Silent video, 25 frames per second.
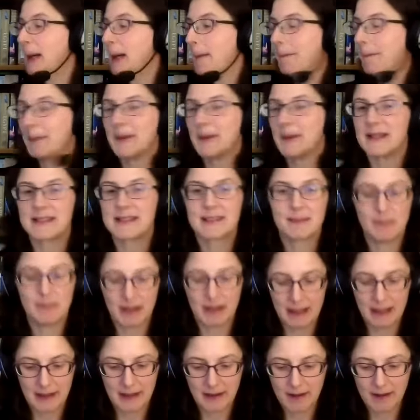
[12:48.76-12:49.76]
But
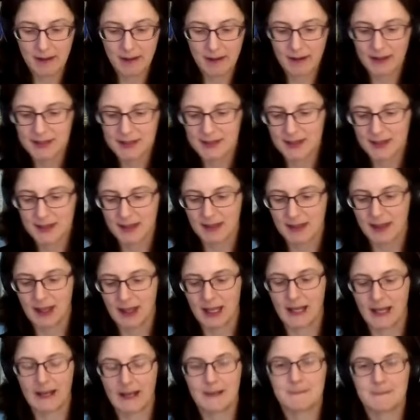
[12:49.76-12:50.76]
my last
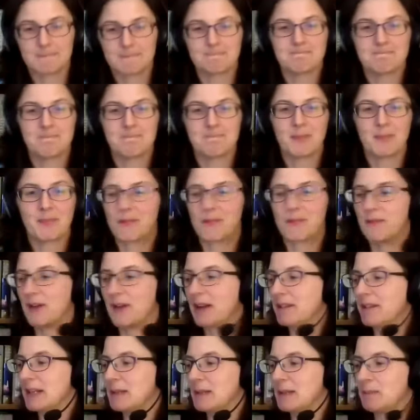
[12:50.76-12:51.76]
thing,
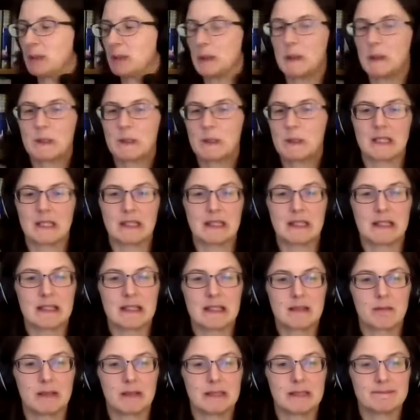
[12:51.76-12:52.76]
very important,
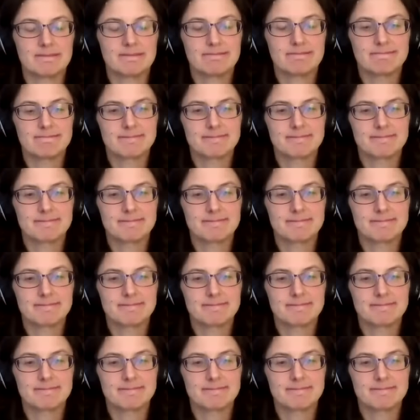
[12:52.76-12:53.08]
this one,